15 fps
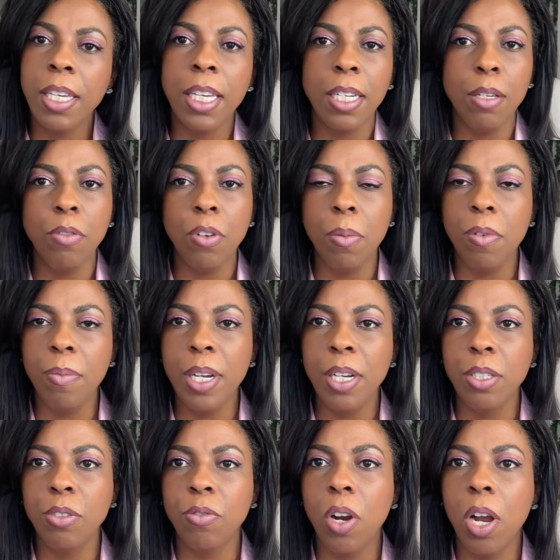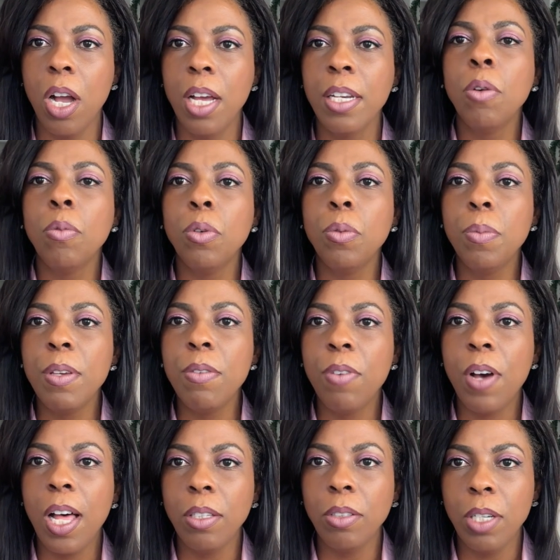Any form of marriage fraud will be
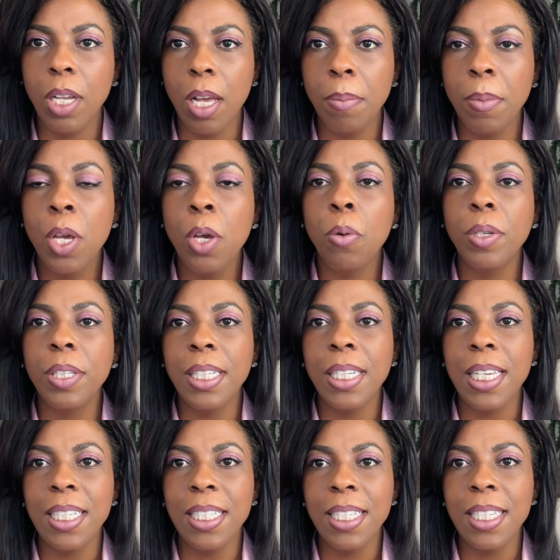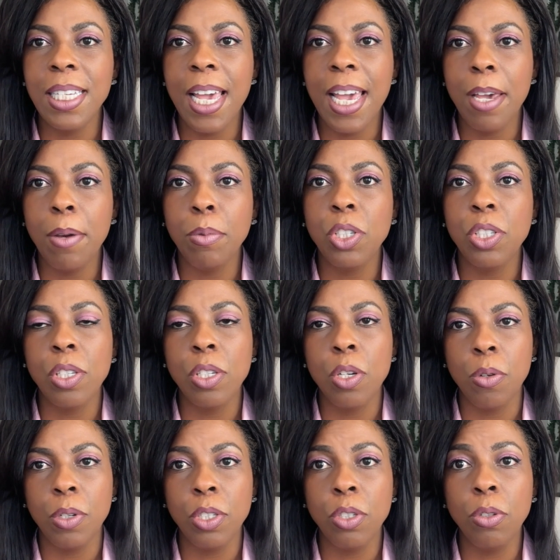followed up with an NTA, which is a
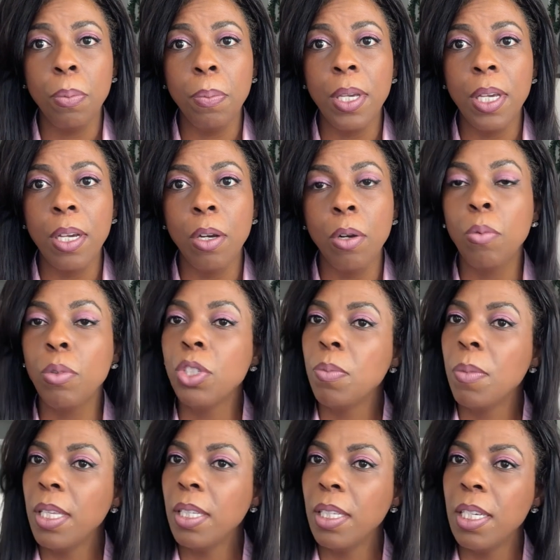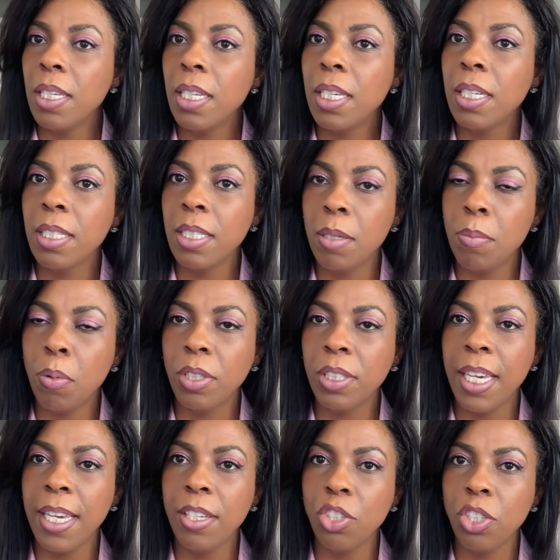notice to appear, which may lead in
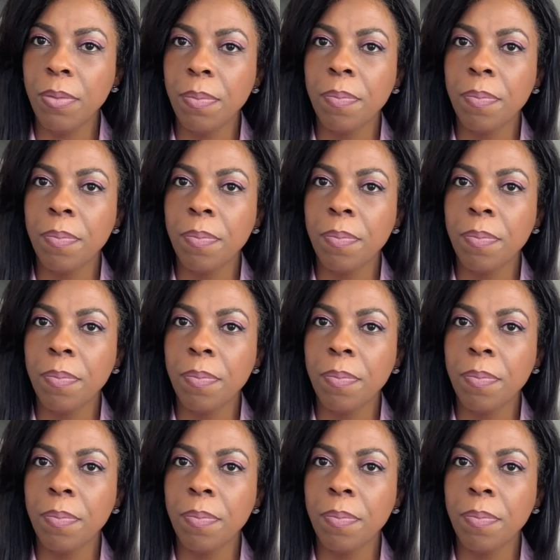deportation.